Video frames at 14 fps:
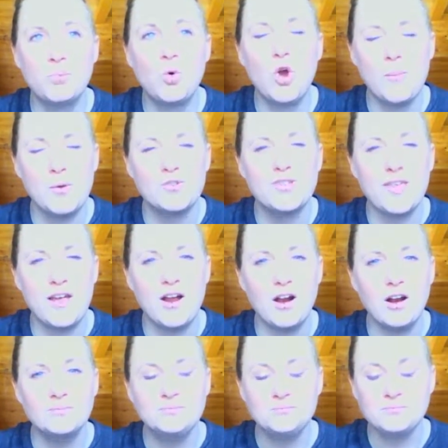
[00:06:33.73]
we're almost
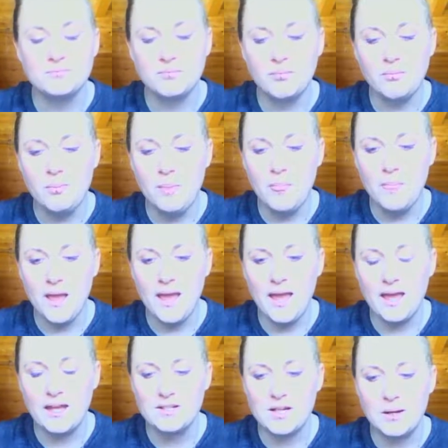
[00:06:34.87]
there,
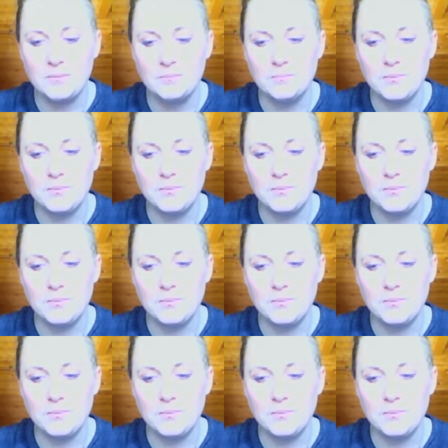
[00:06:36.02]
and